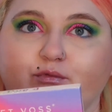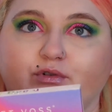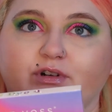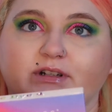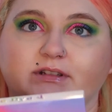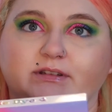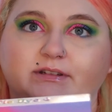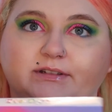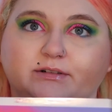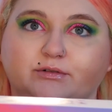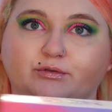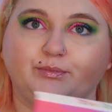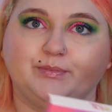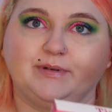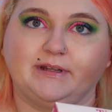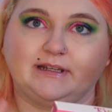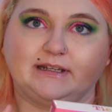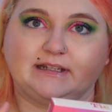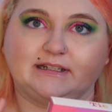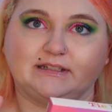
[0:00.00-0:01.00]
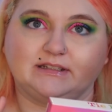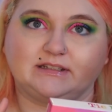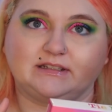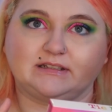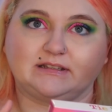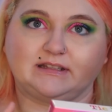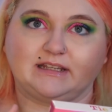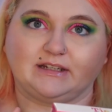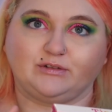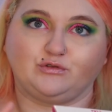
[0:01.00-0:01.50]
were a little bit
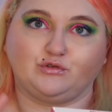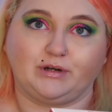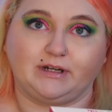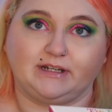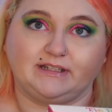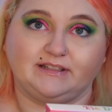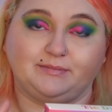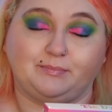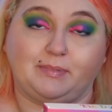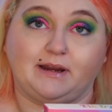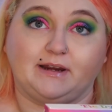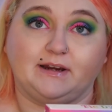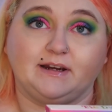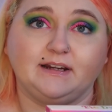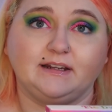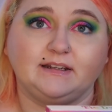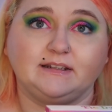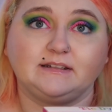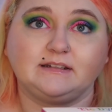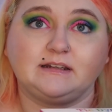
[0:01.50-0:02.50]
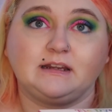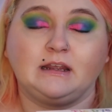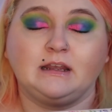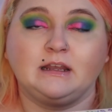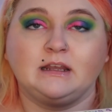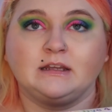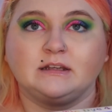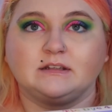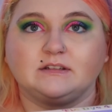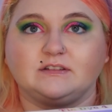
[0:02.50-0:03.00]
like transparent,
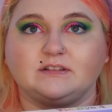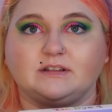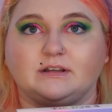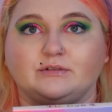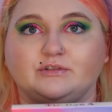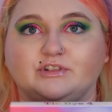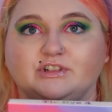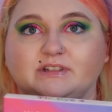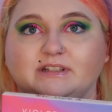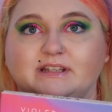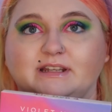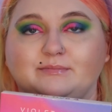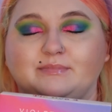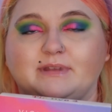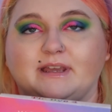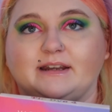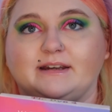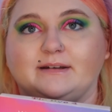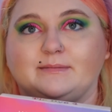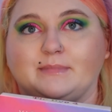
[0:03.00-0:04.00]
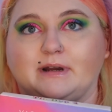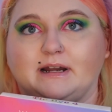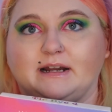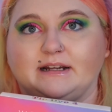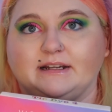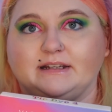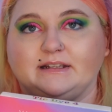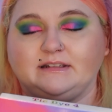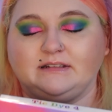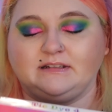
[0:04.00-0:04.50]
so just keep that in
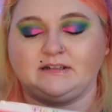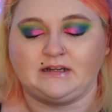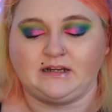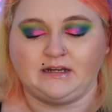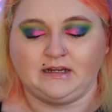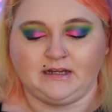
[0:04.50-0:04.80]
mind.